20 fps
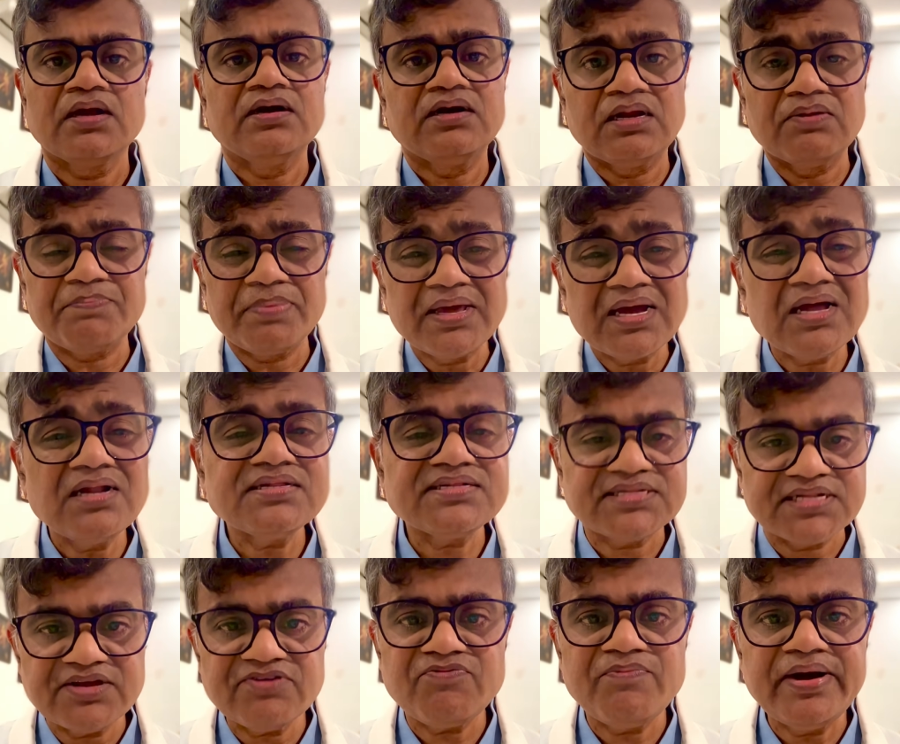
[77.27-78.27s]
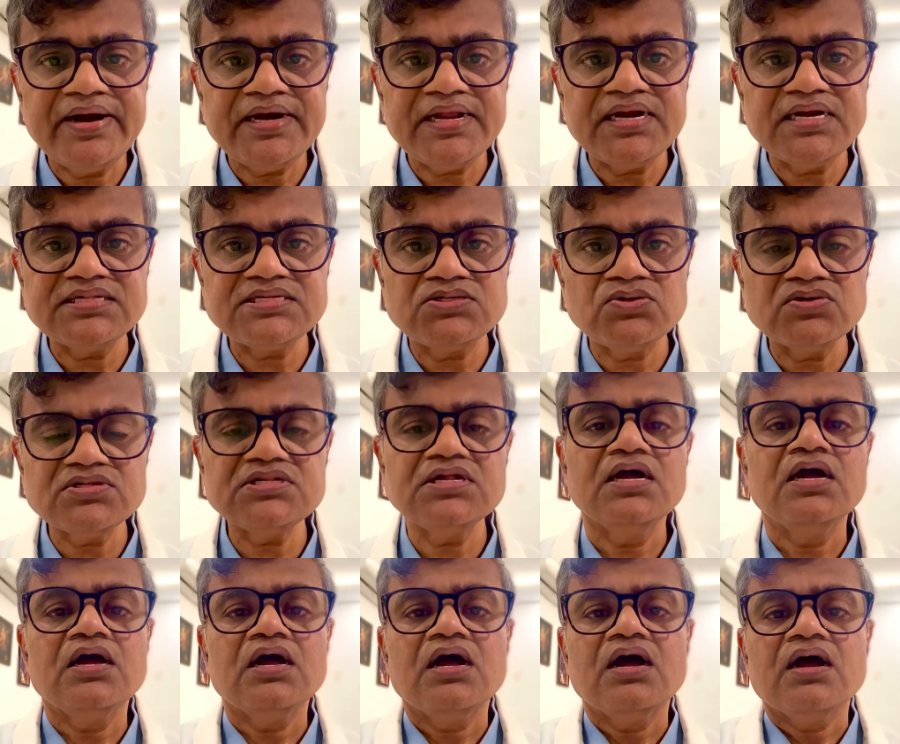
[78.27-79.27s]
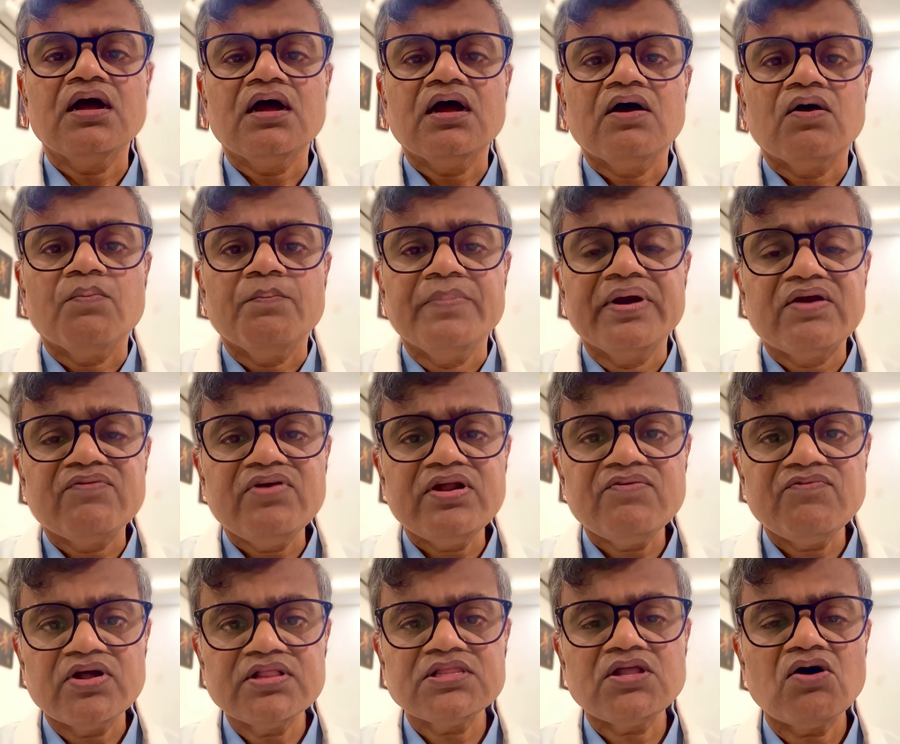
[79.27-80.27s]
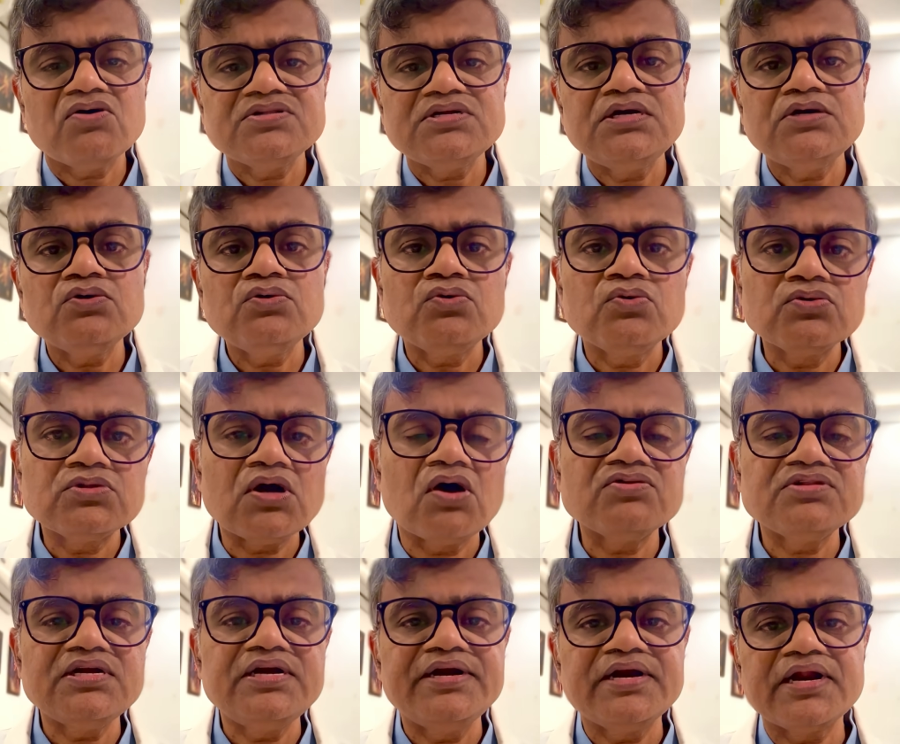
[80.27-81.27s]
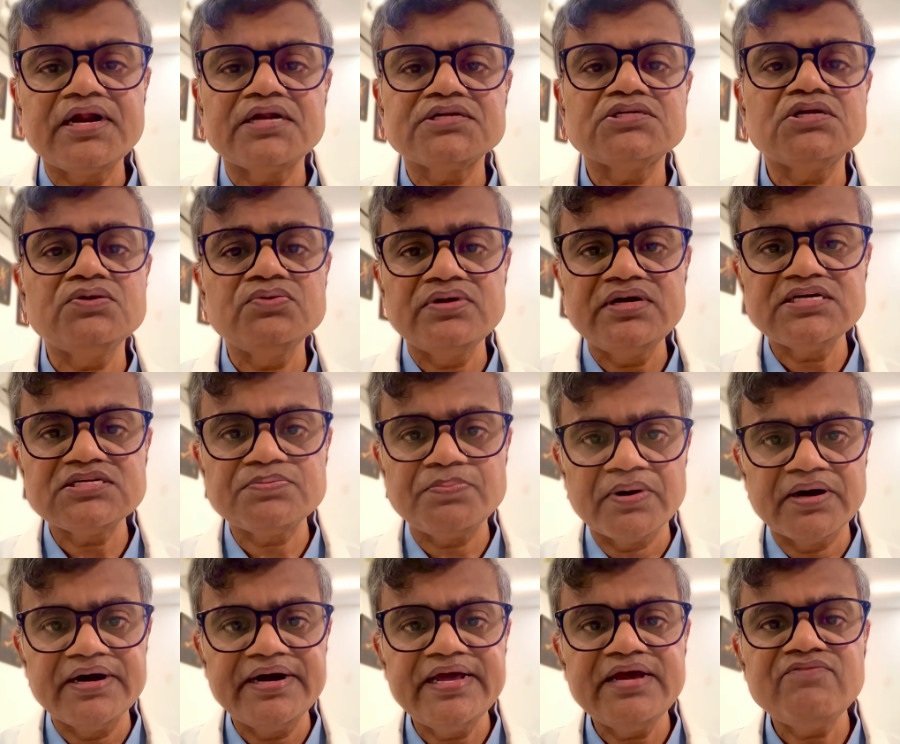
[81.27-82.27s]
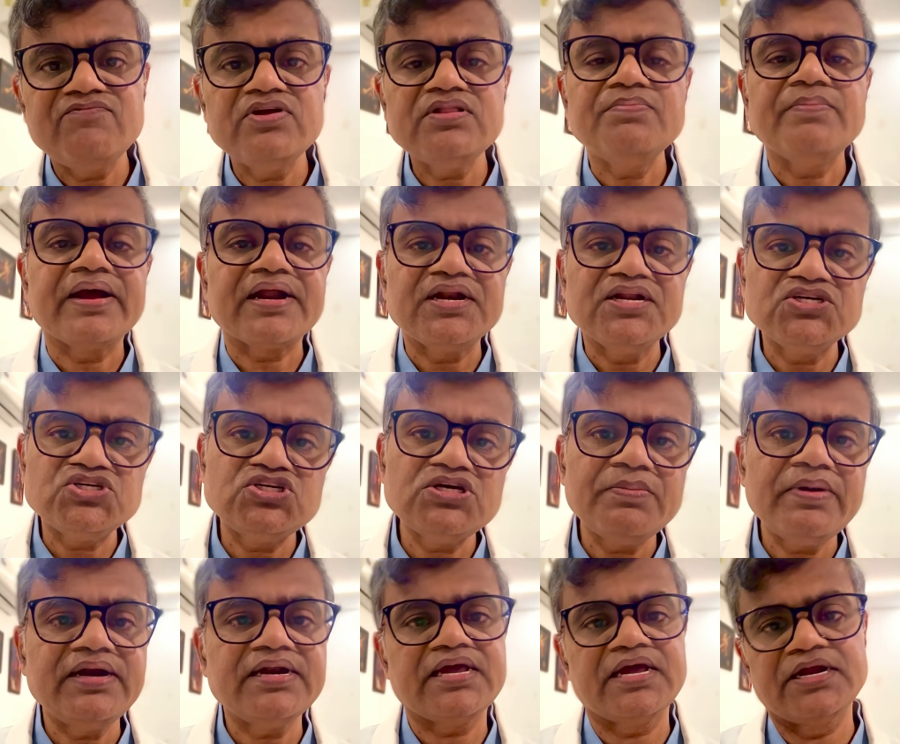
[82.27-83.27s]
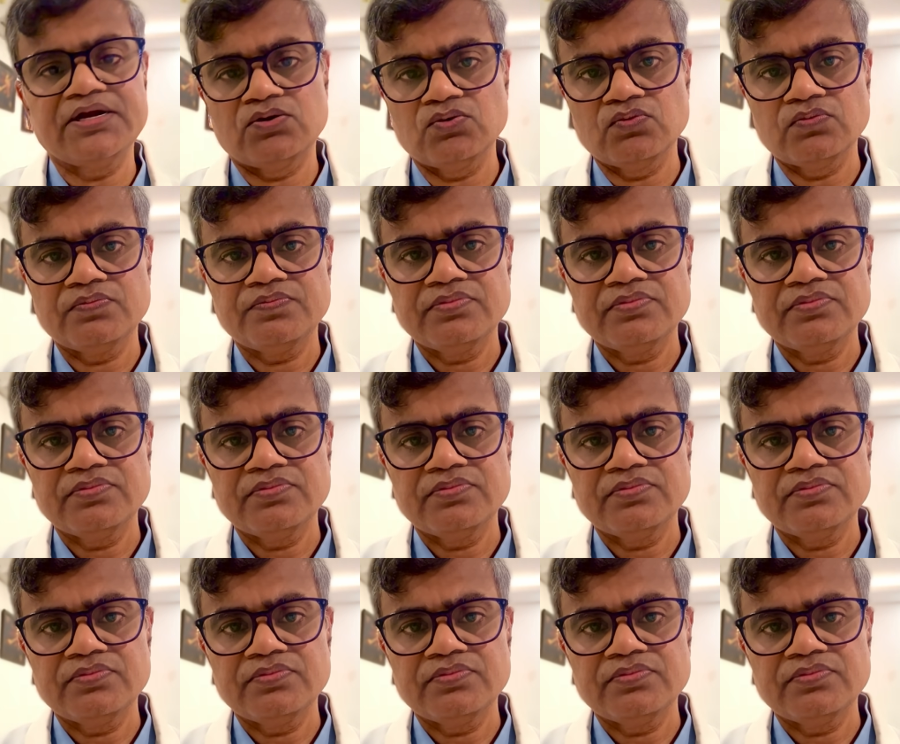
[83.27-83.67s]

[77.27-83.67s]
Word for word: Typical safe maintenance dose: between 1000 to 2000 international units per day with magnesium and K2.